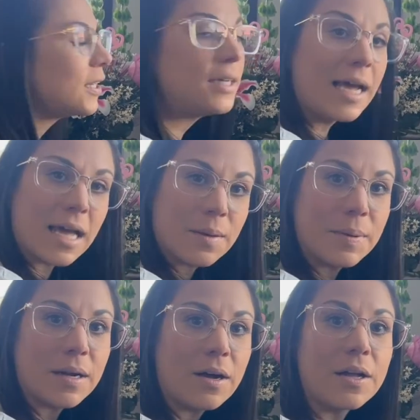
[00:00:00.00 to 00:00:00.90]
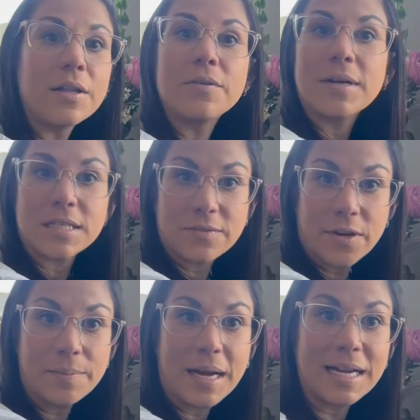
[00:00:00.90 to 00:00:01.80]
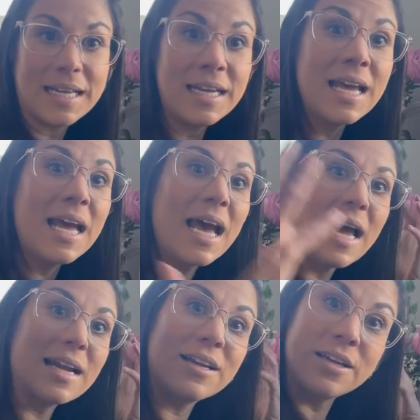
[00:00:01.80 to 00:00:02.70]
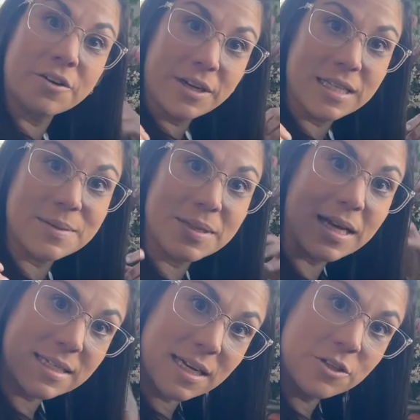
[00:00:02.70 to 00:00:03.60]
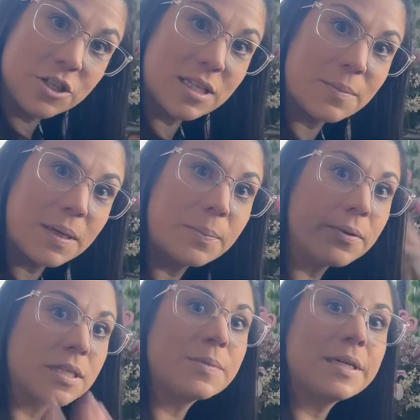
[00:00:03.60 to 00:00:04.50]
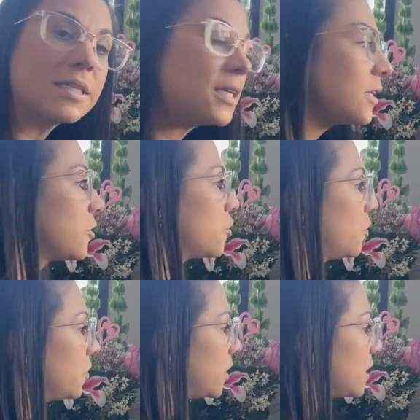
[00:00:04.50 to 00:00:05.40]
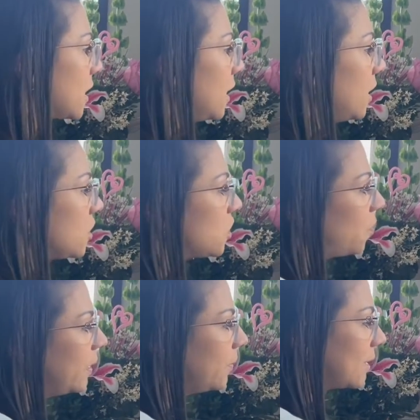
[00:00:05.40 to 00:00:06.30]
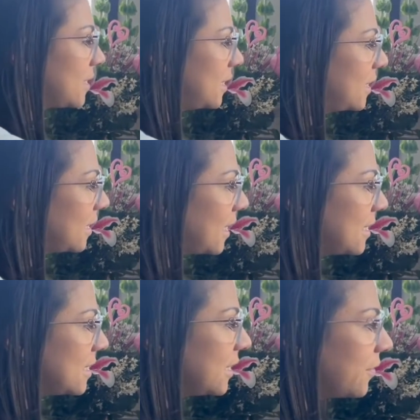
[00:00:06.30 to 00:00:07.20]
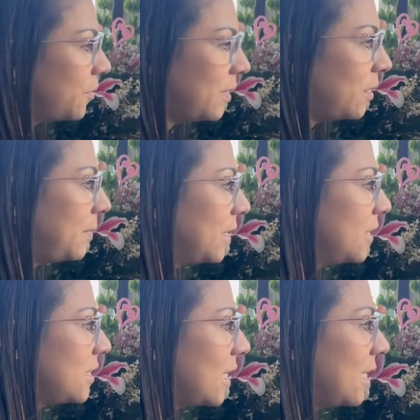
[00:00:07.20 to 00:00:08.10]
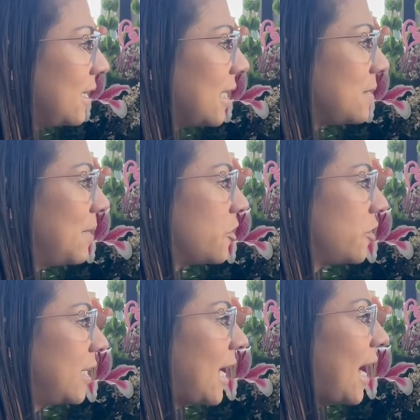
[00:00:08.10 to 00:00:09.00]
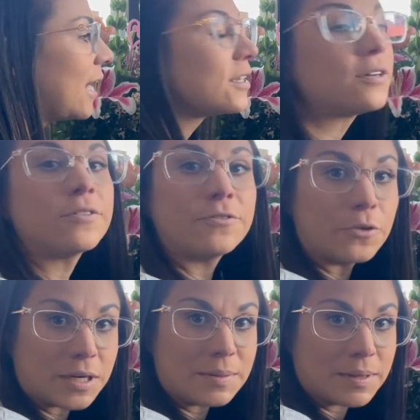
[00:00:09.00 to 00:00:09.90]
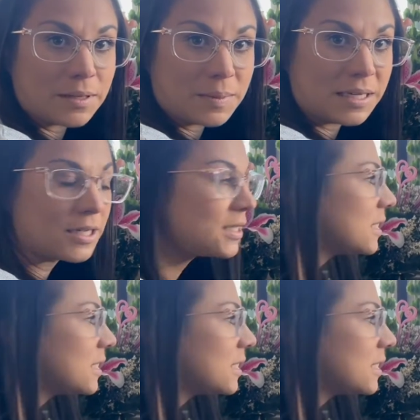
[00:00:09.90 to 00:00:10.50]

neck, but on the rest of our body, and can create some of that tension that people experience in their shoulders. So we want to see that that's 0 millimeters, and that's measuring at 40 millimeters.